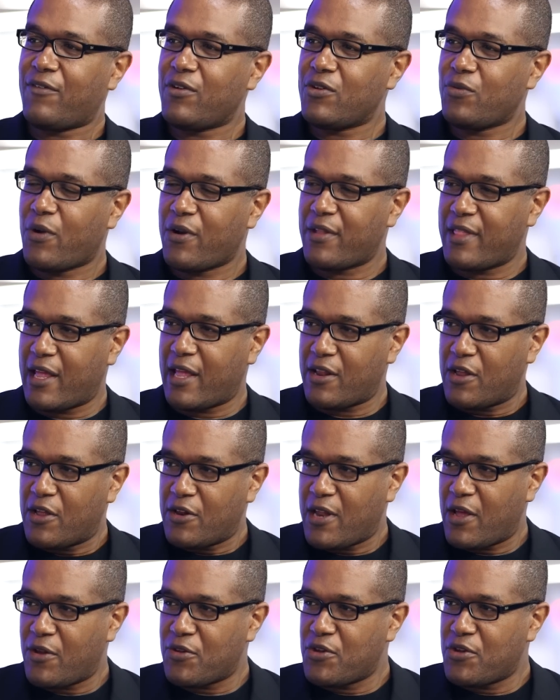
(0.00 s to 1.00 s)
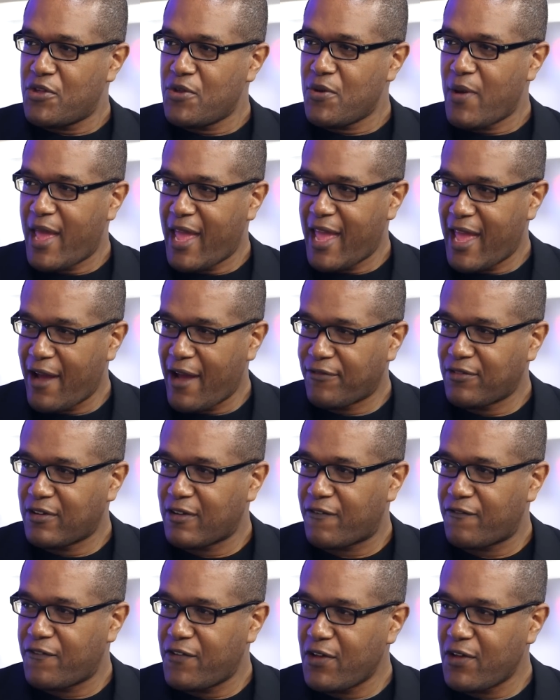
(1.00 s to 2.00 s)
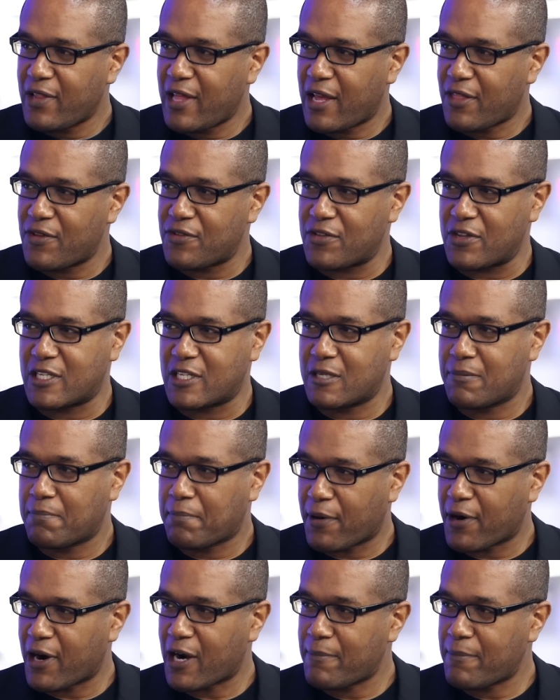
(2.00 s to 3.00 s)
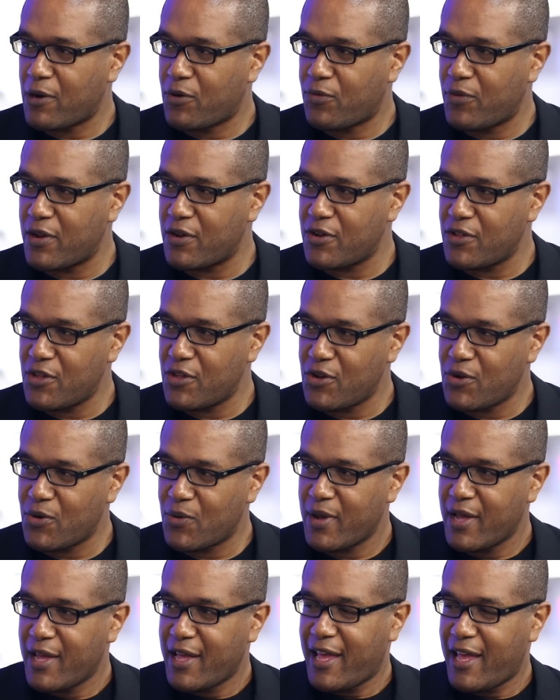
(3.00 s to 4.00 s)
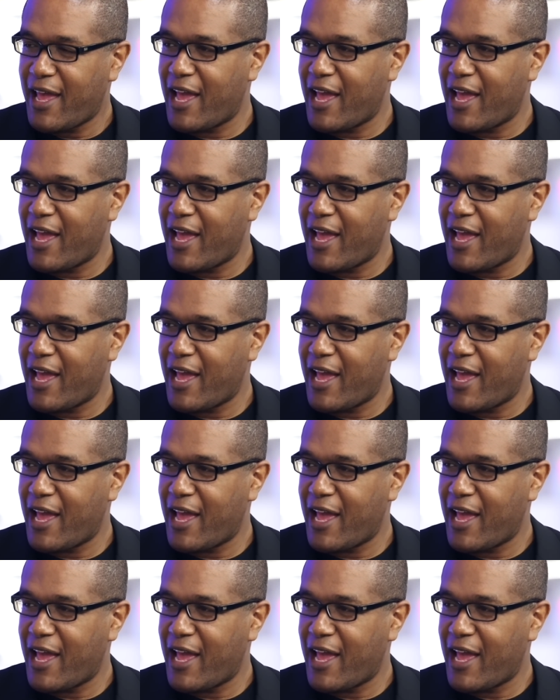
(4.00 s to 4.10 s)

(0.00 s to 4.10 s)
I always wonder that. Now, do you have to feel like there's a spark between you